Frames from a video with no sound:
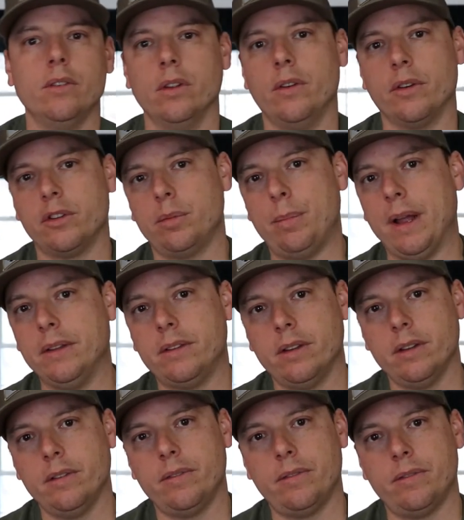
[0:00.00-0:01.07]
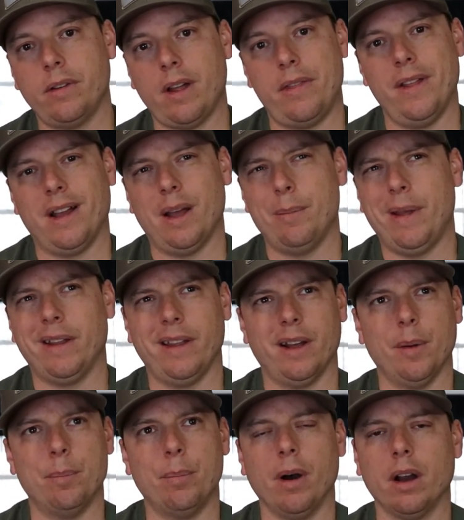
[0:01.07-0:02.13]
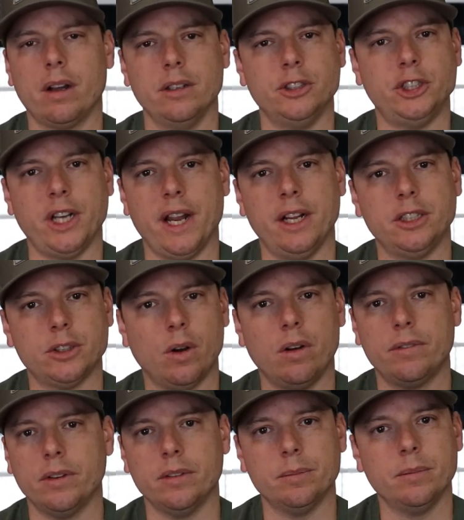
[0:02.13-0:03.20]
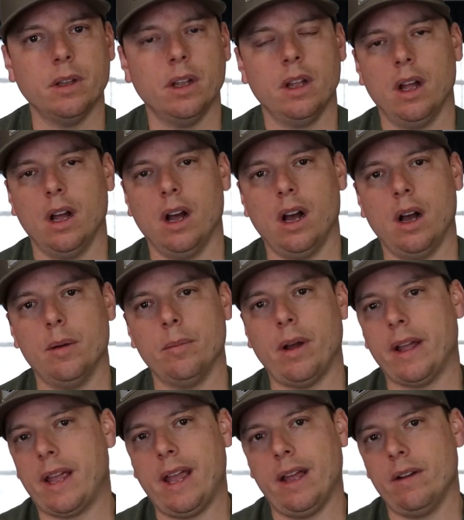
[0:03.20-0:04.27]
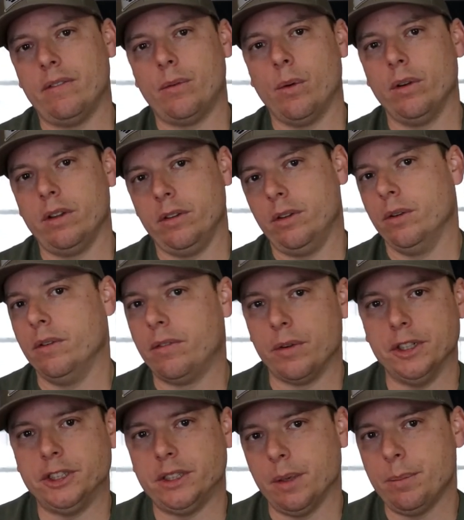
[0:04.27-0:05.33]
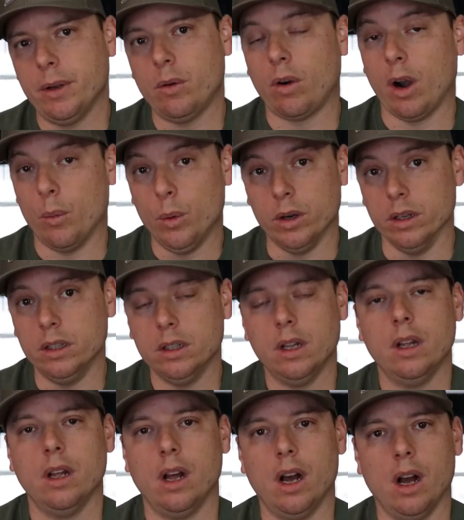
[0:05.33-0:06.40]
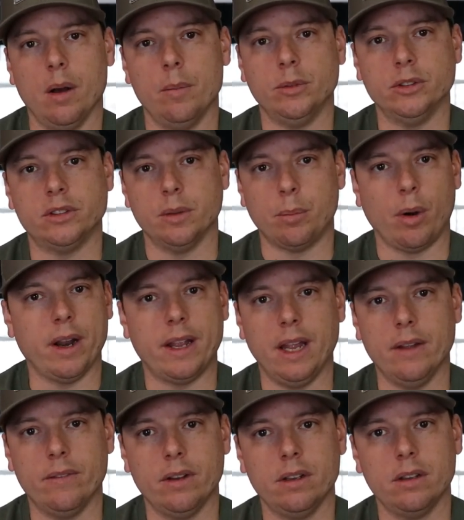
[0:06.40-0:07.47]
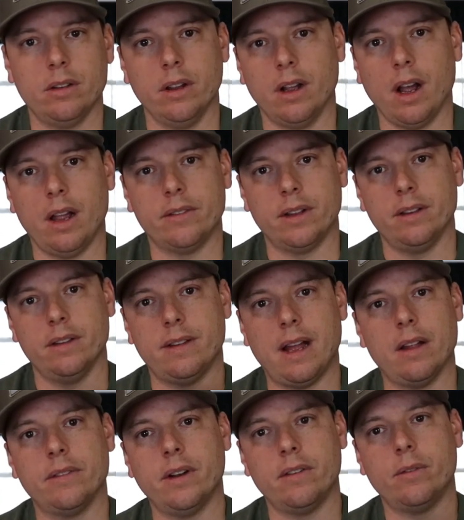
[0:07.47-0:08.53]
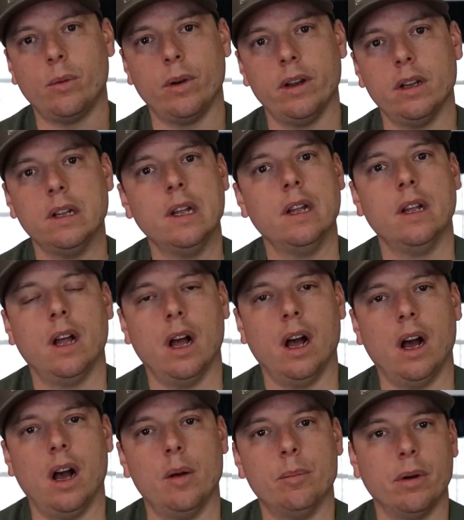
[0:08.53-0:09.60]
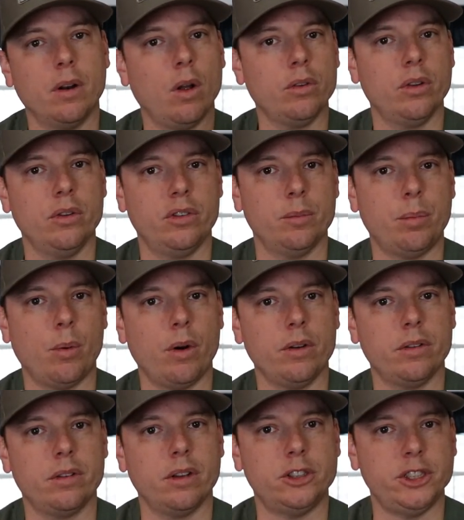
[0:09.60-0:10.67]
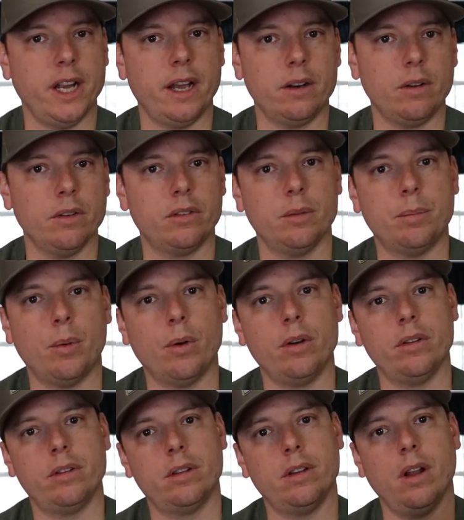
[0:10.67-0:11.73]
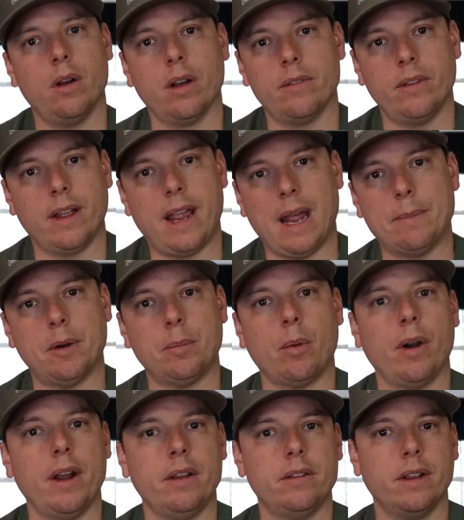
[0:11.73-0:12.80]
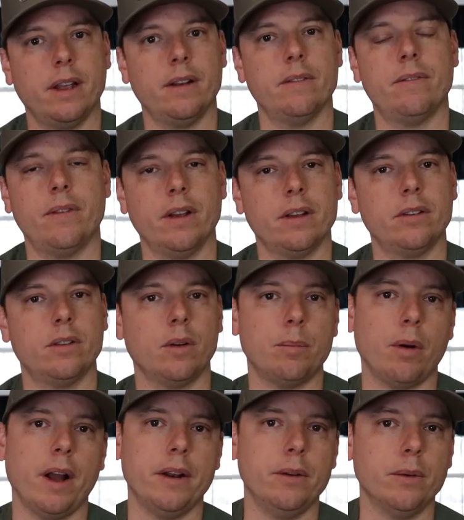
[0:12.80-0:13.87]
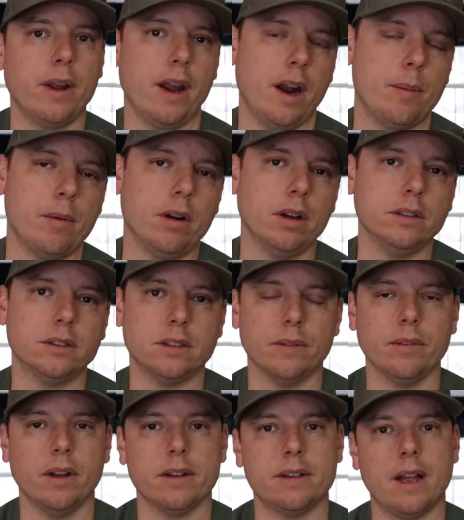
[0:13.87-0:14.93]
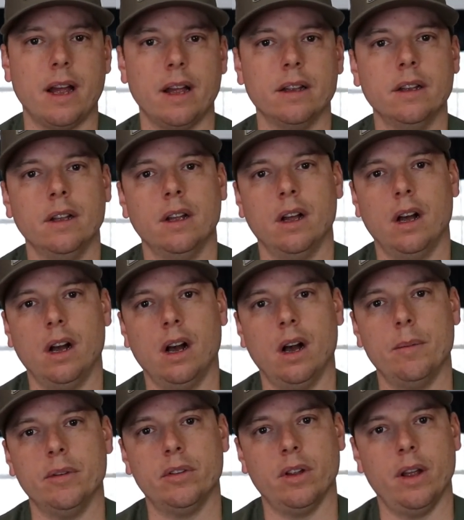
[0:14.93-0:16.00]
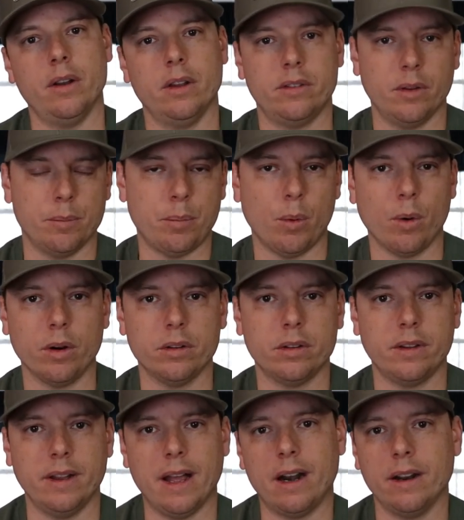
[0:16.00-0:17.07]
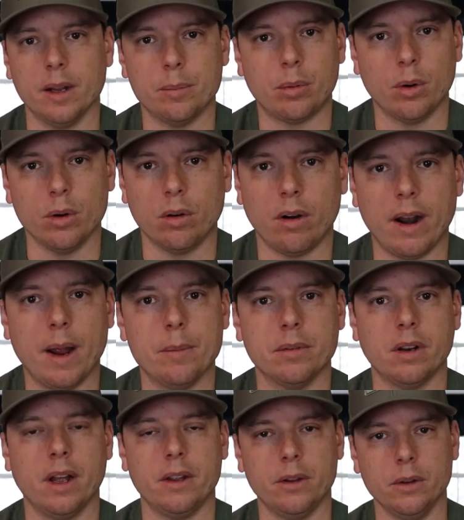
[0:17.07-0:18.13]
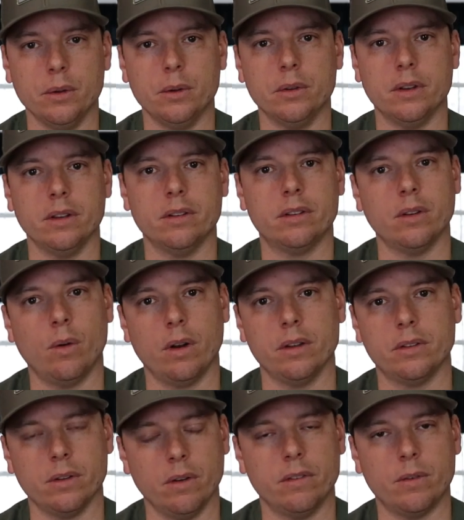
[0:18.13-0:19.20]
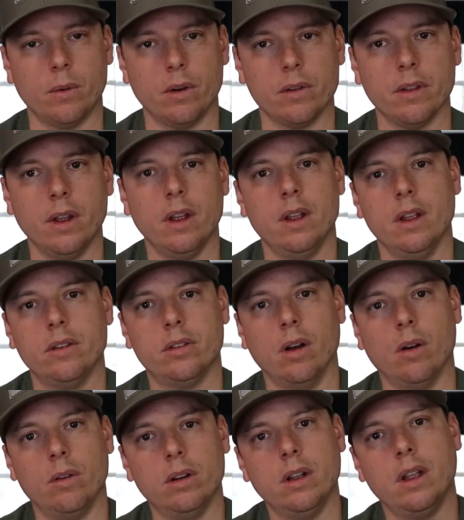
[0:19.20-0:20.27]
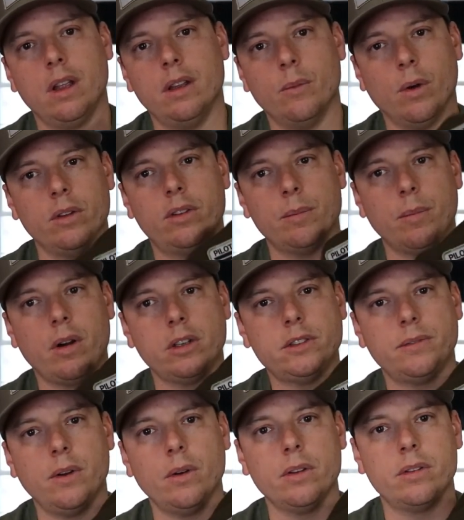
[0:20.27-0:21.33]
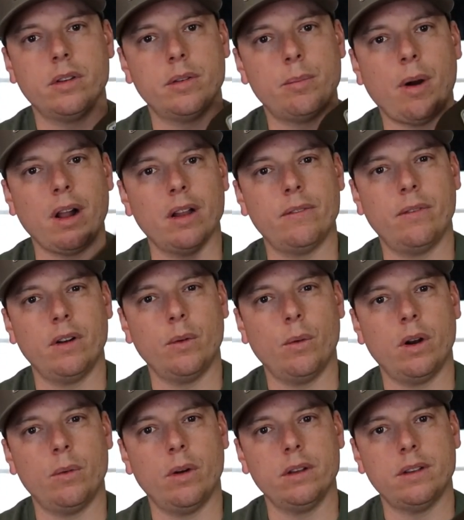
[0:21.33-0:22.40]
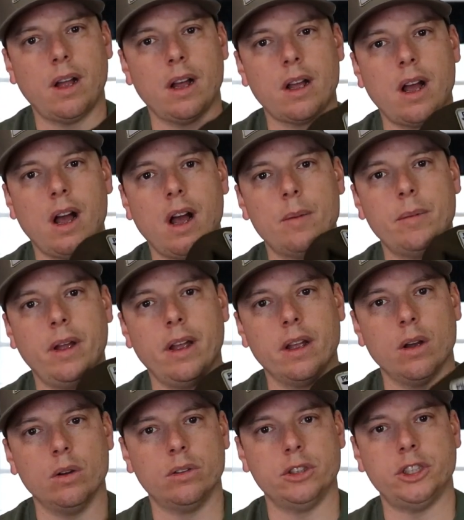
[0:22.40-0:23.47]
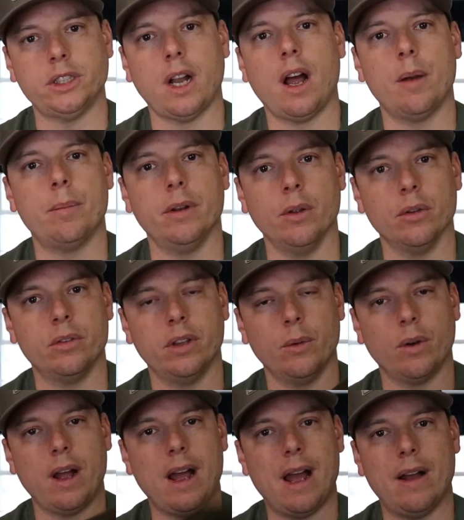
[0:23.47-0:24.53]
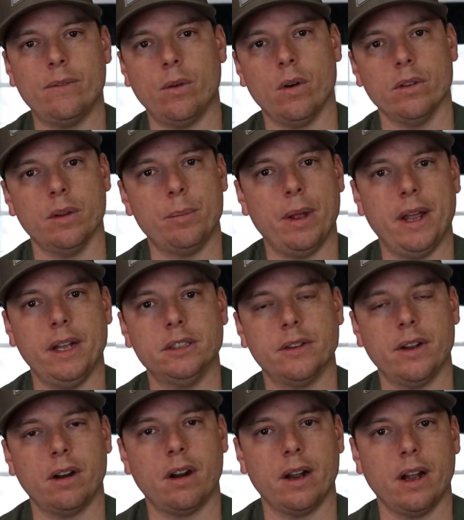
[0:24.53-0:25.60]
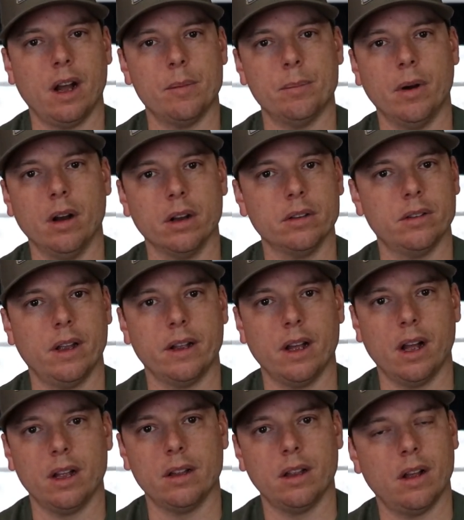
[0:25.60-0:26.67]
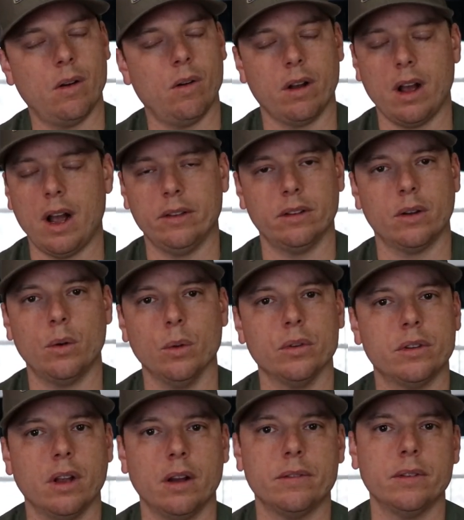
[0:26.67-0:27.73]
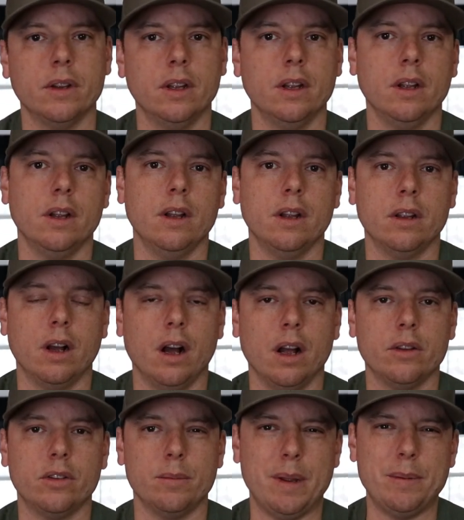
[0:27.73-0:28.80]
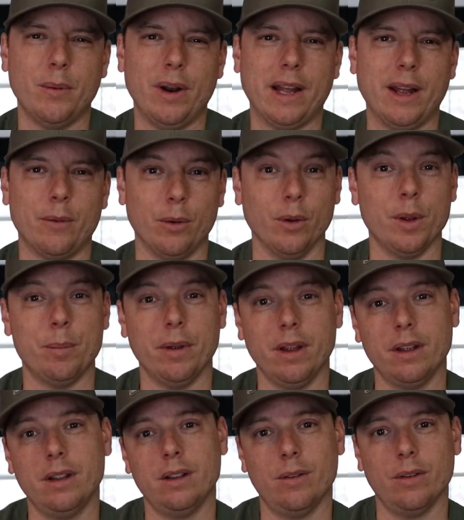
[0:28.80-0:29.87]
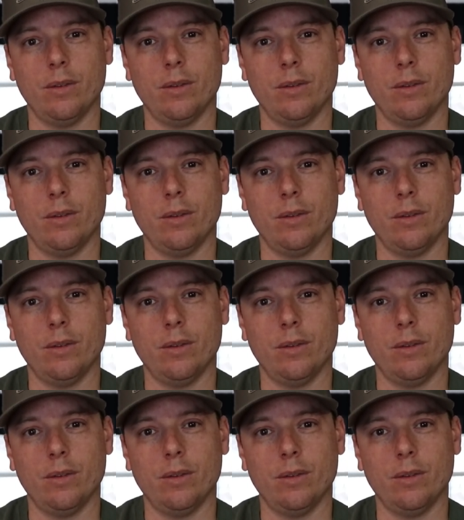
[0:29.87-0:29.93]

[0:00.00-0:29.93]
So they're expensive. I think I make like a buck and change off them. Um, I can't afford to do free shipping, or I would. Um, just to break even, so you guys get this out there for you. Um, but it also supports the channel, supports, you know, the camera breaks to get it fixed or buy a new camera and stuff like that. Um, it, it supports the editing programs that I use and so on and so forth. So, want some merch, folks? pilot fun one oh one dot com and go to shop and you'll see what I have on the page there. I got mugs, I got all kinds of cool stuff. Uh, so maybe when I get really big,